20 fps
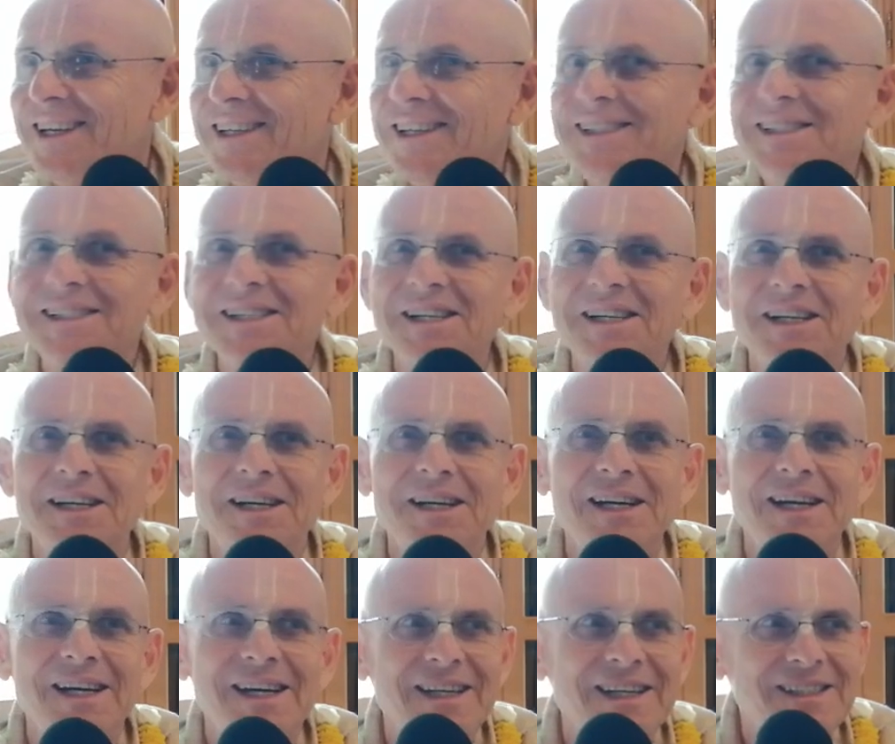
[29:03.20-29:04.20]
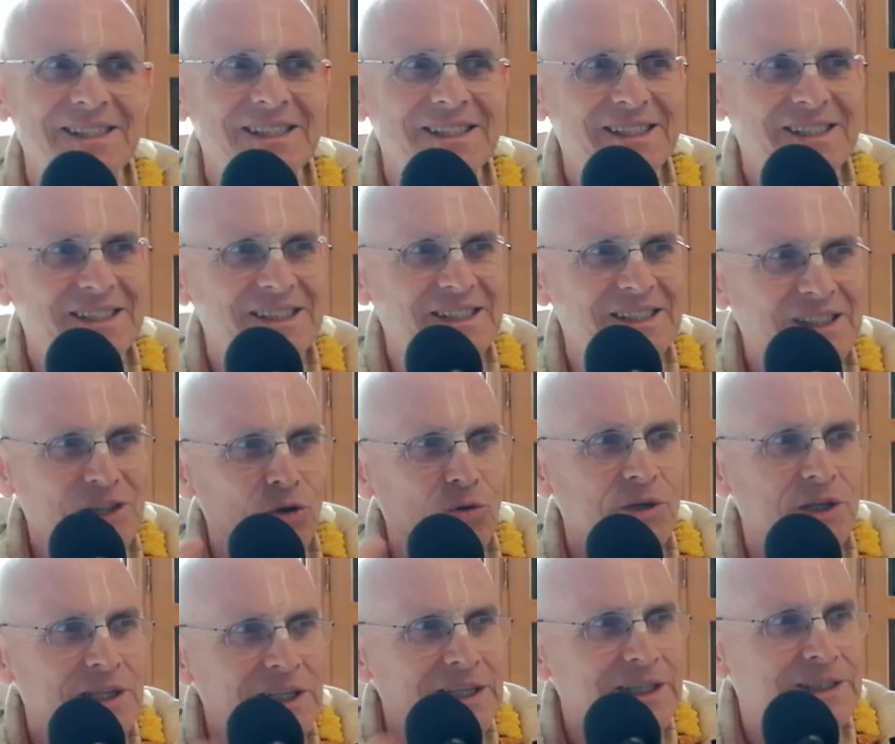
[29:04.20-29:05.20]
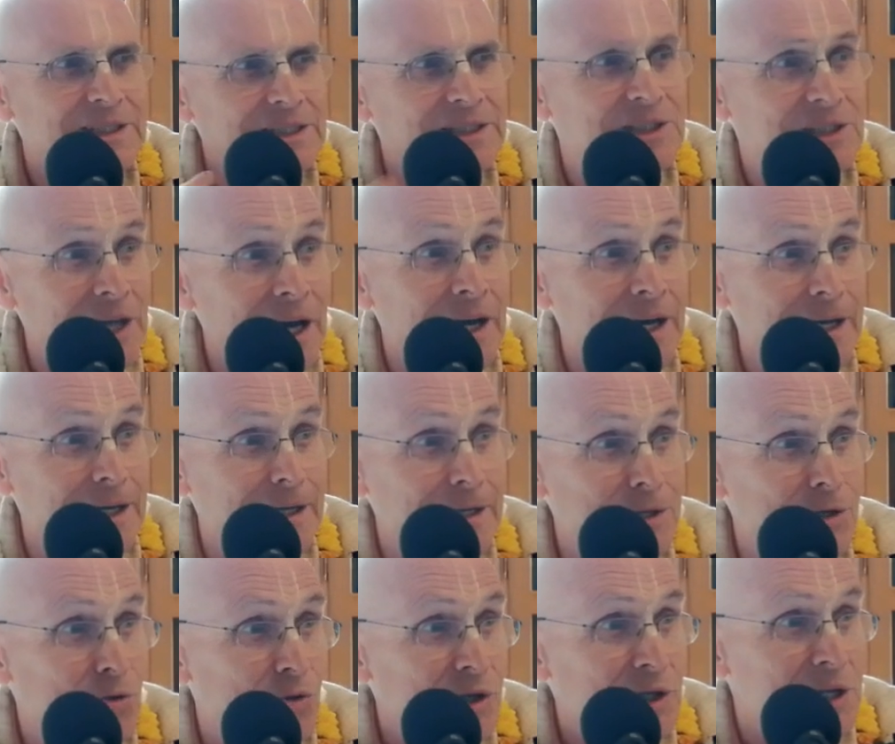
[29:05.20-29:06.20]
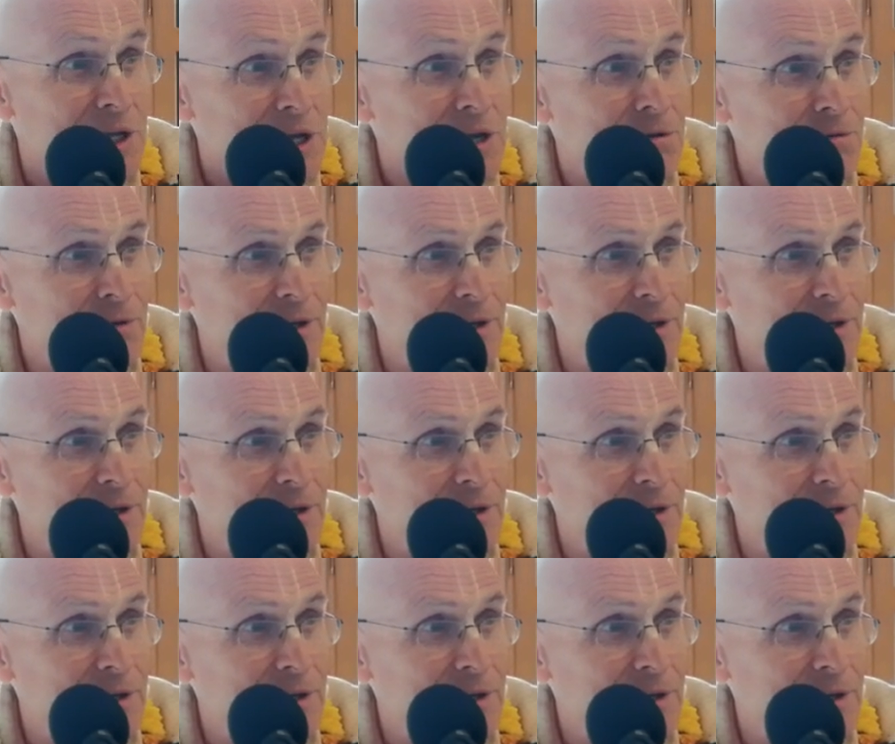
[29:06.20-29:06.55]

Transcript: right and it's it's going inside you can